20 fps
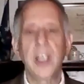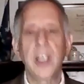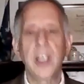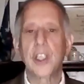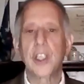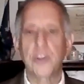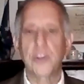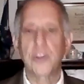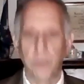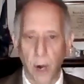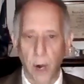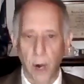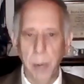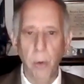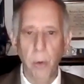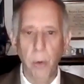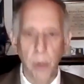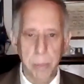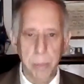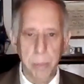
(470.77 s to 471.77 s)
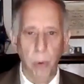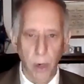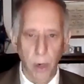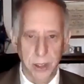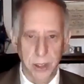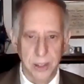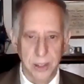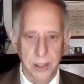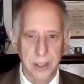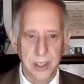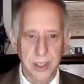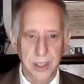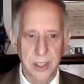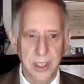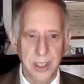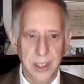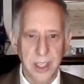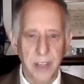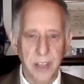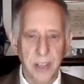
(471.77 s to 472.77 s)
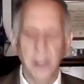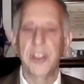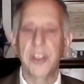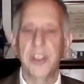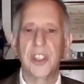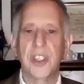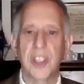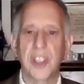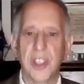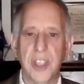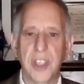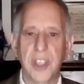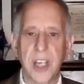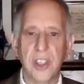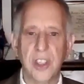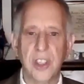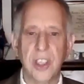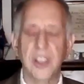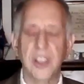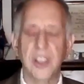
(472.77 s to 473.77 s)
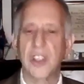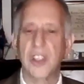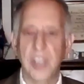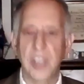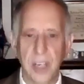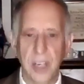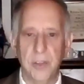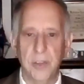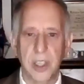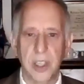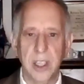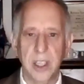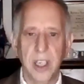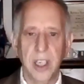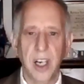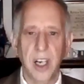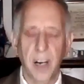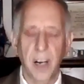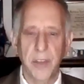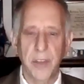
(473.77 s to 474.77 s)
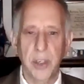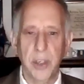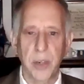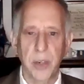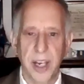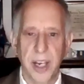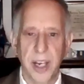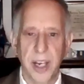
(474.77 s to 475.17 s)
is far more important than the success and the safety of the United